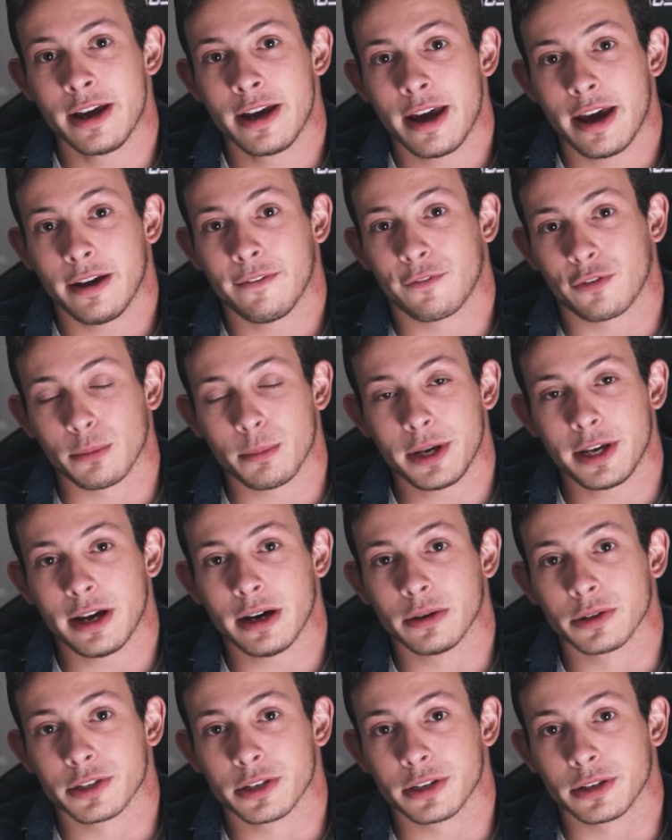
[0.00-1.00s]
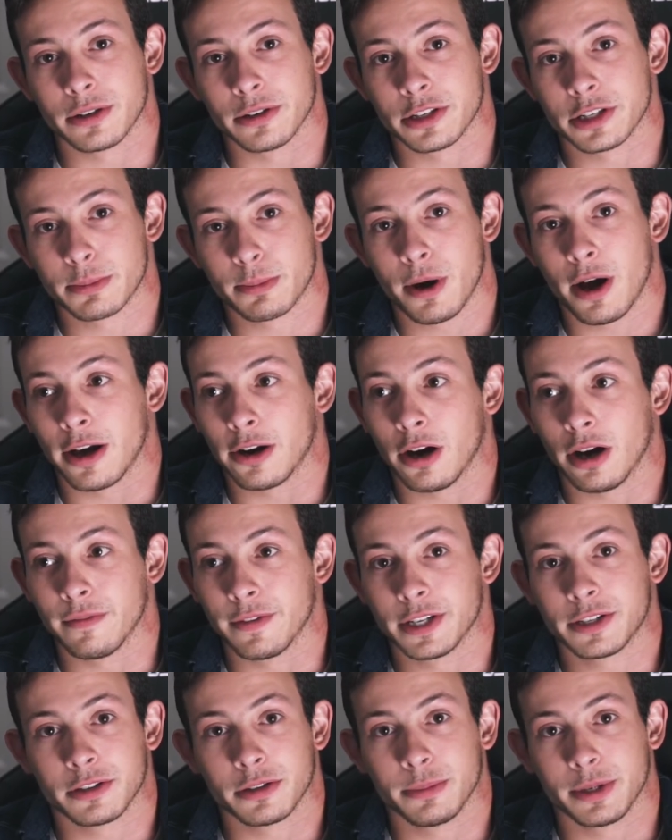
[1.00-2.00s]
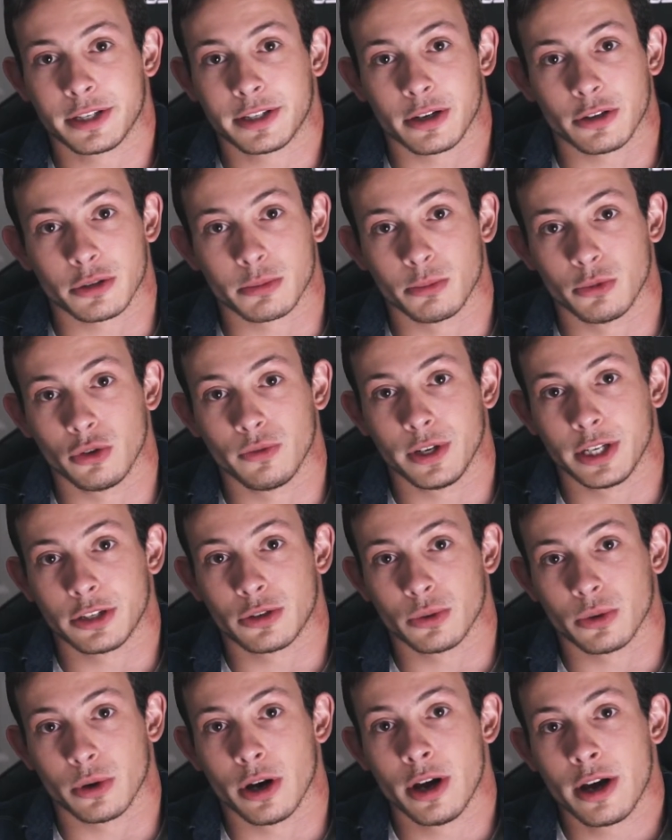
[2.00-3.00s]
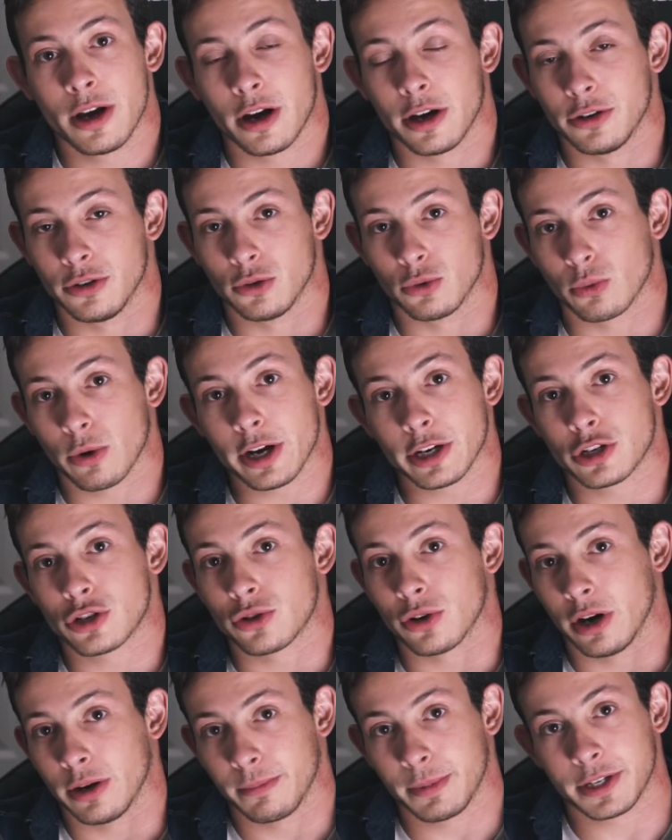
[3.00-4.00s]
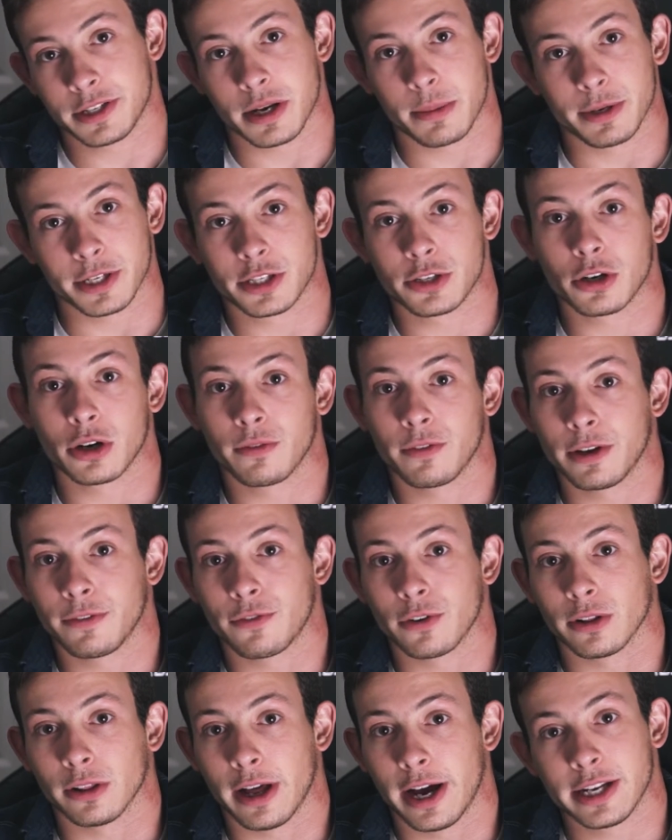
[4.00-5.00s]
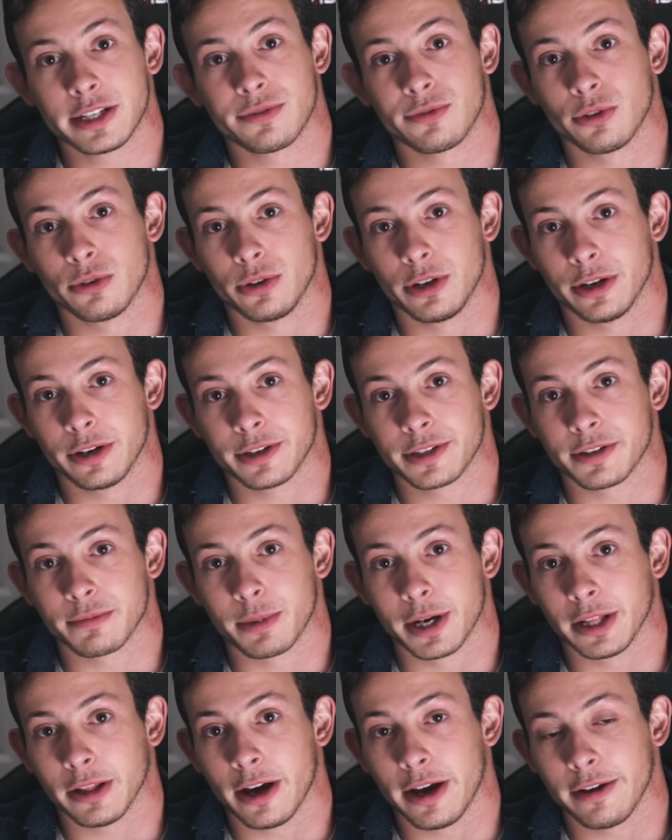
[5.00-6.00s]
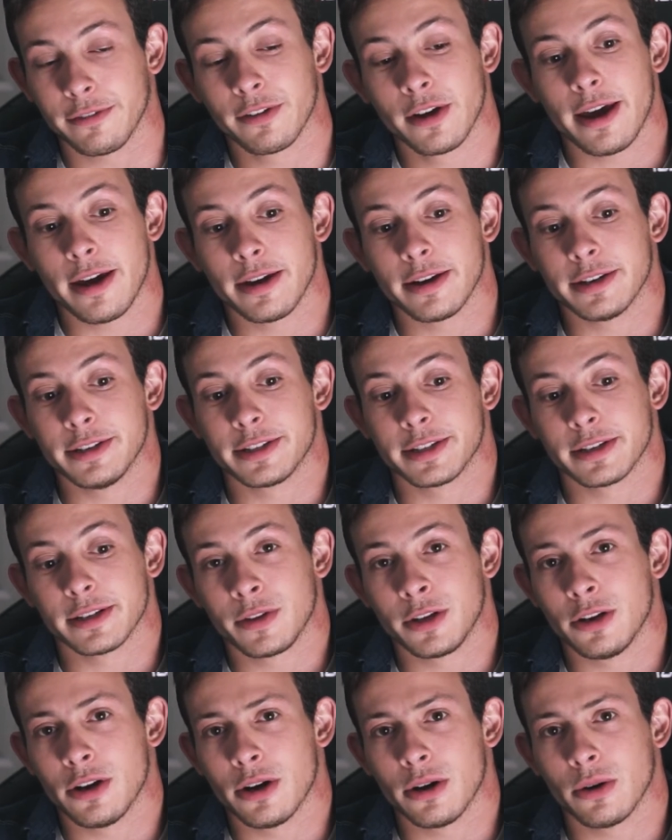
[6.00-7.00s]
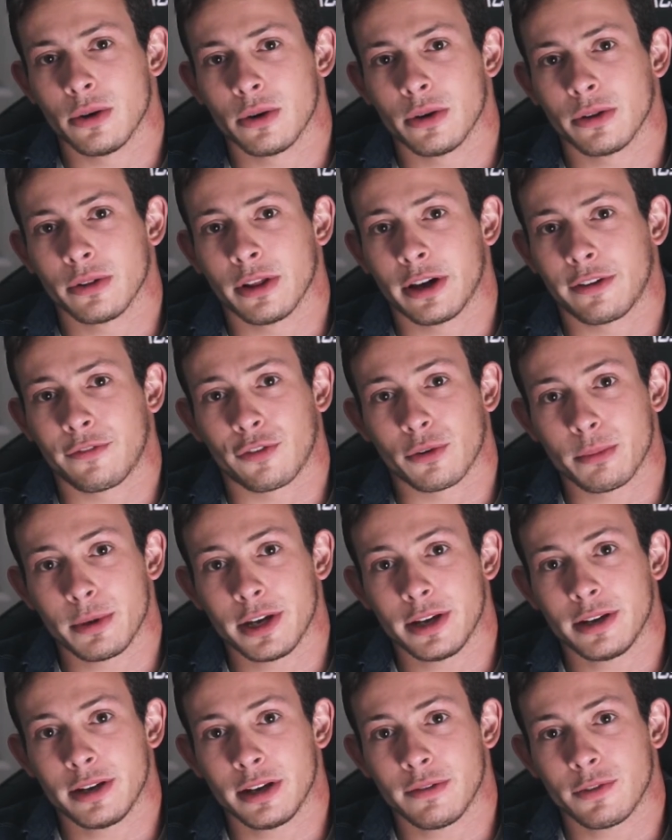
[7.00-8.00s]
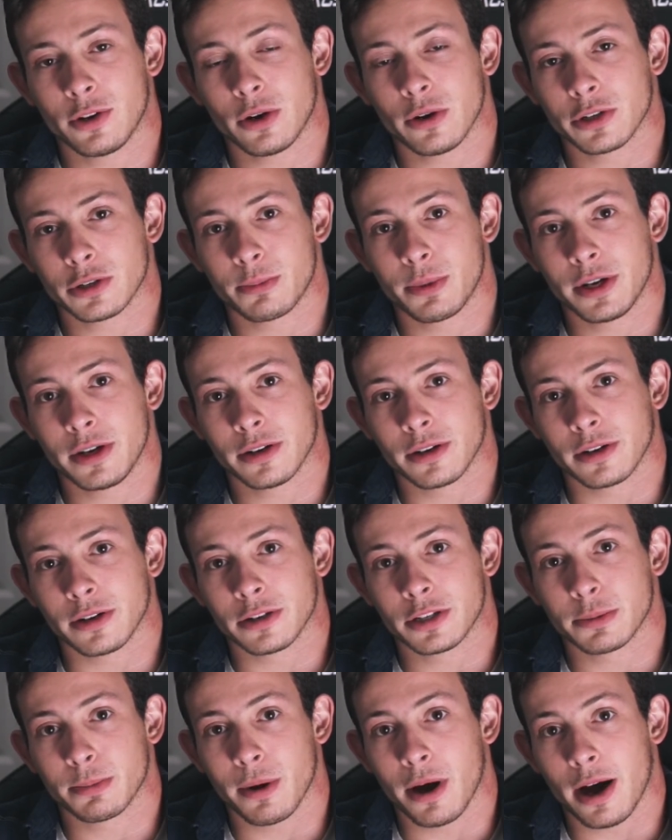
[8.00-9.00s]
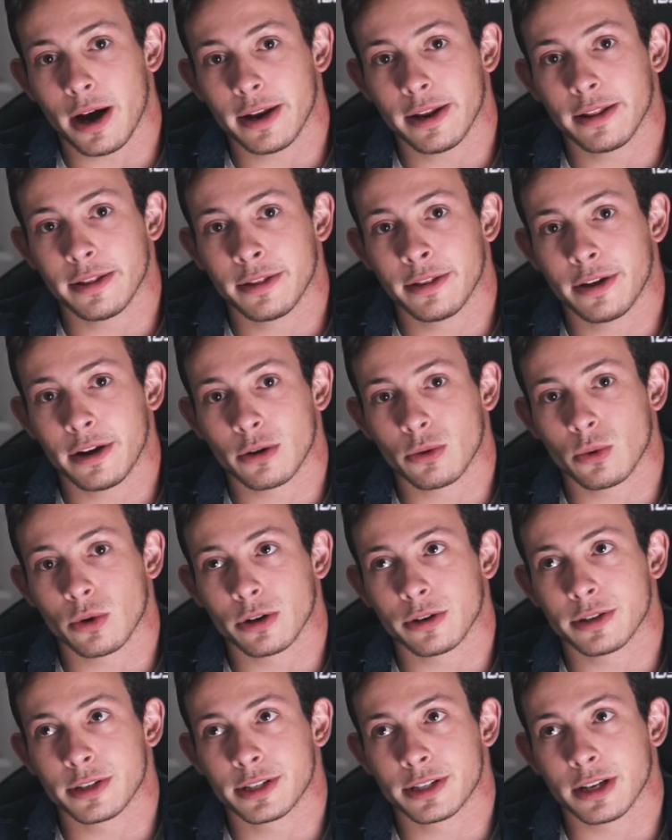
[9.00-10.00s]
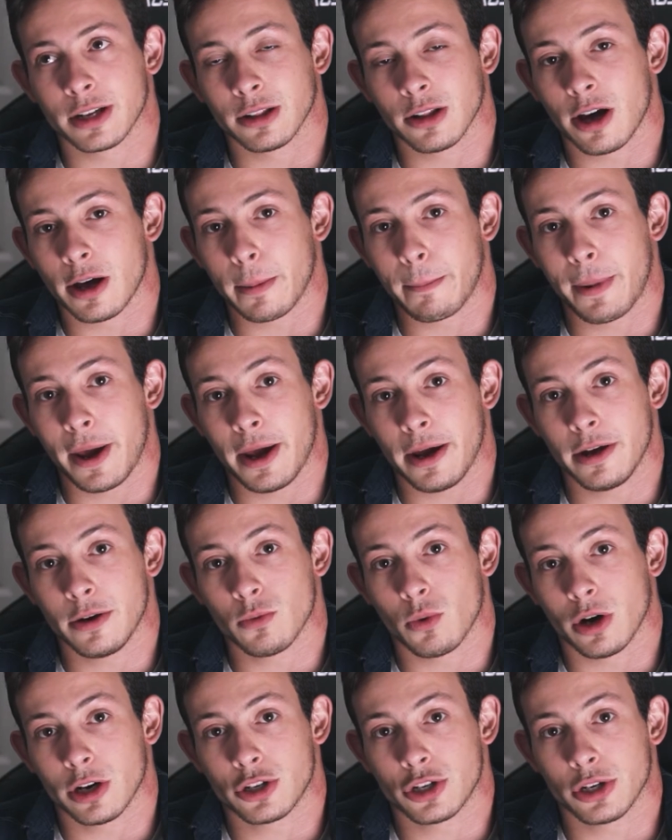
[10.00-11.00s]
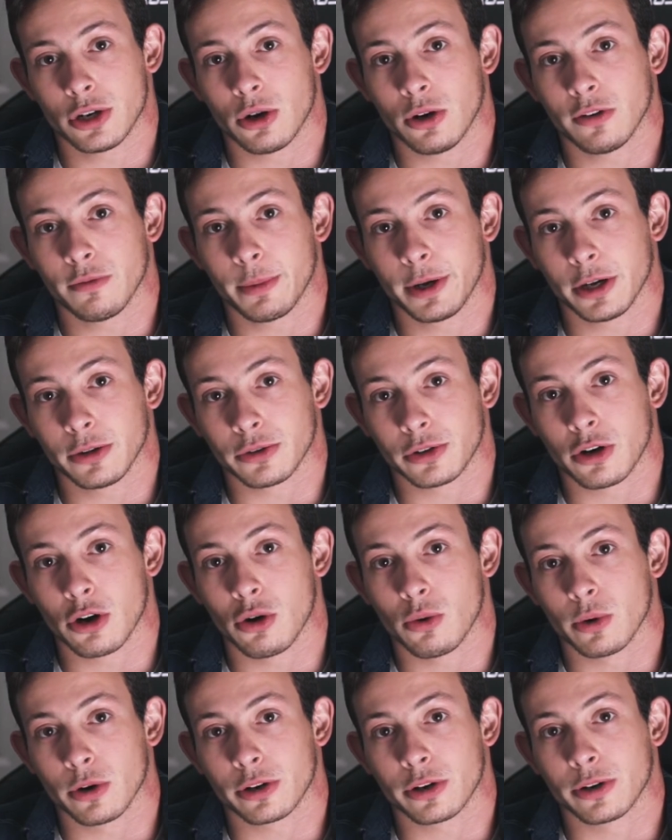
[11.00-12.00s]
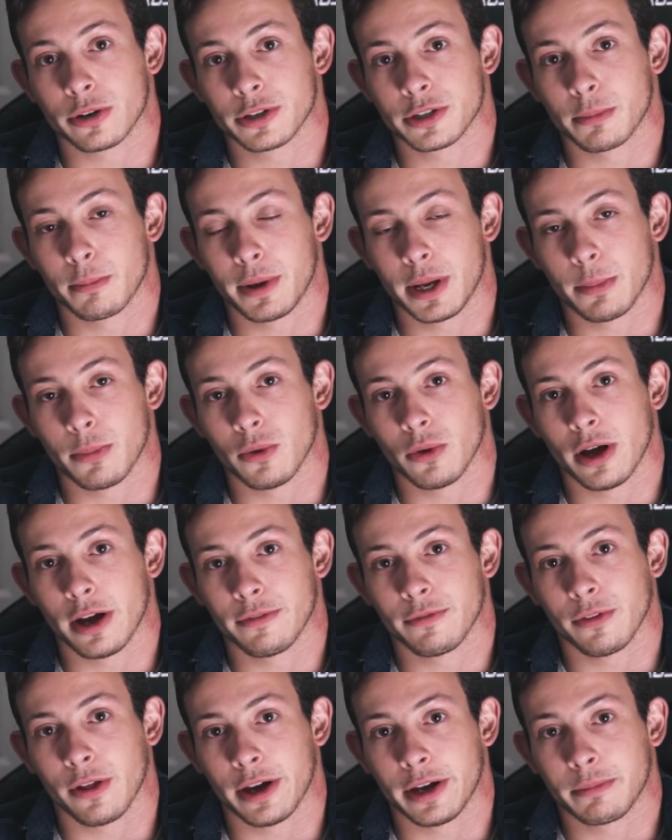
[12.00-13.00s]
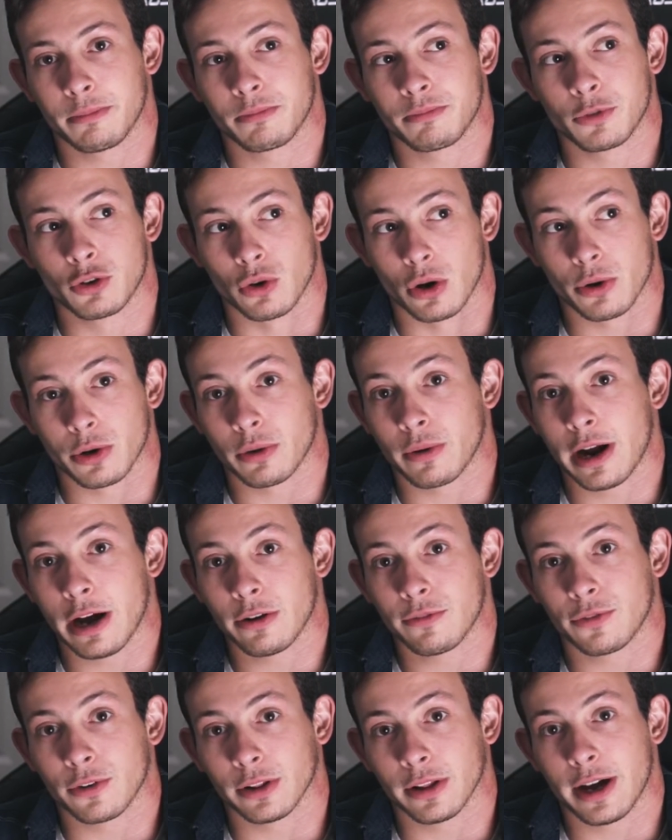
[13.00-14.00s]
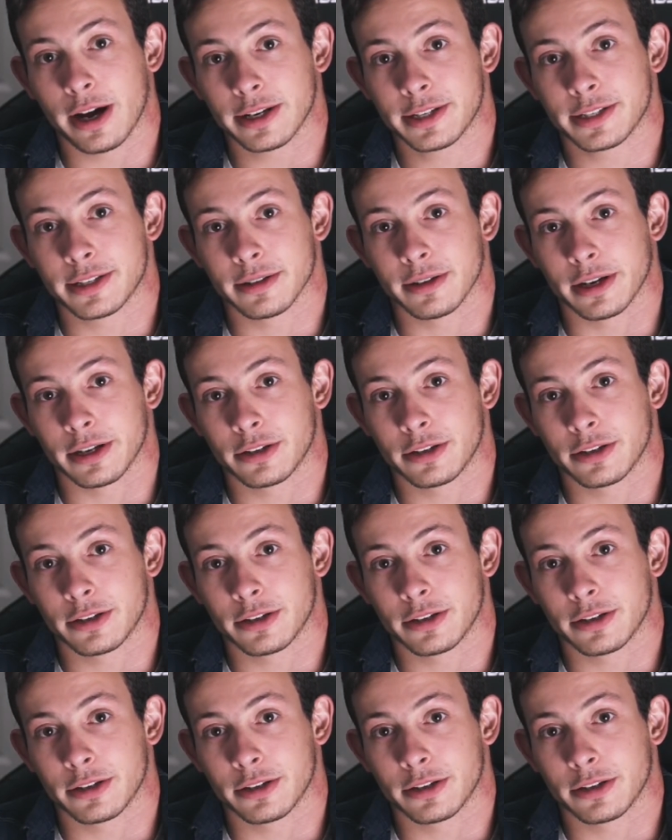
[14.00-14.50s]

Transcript: And for me, I was in a good spot, obviously, because I was moving to a new restaurant, because I've been serving for the last few years of my life. And you know, like for me, even though I was being in a good spot, there was a lot of pain watching all of my other coworkers and people I've like grown around for the last